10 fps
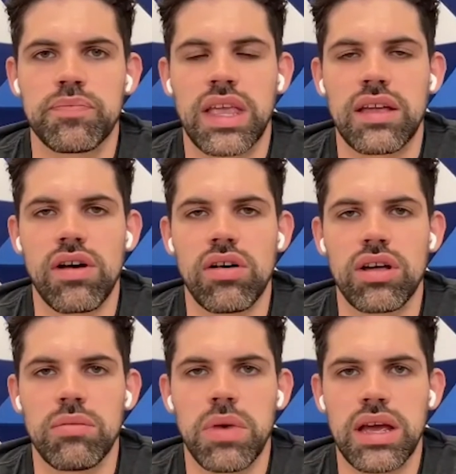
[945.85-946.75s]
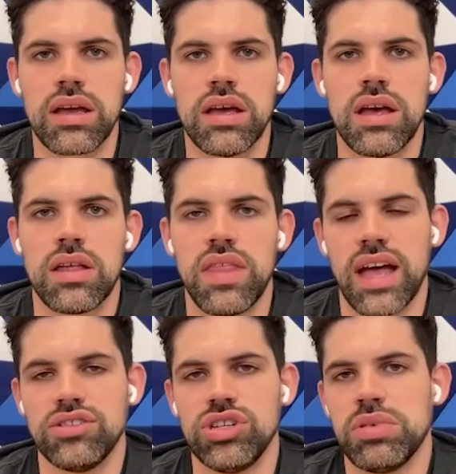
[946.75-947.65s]
it's all going to make
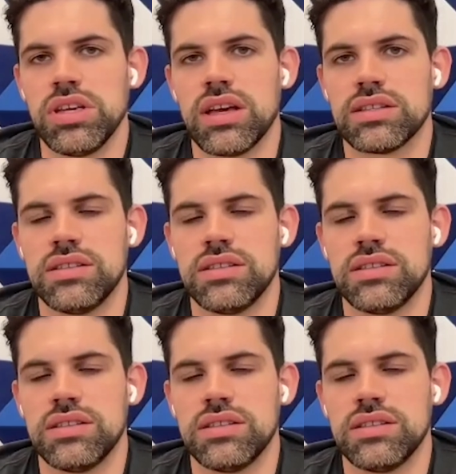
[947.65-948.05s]
that GPS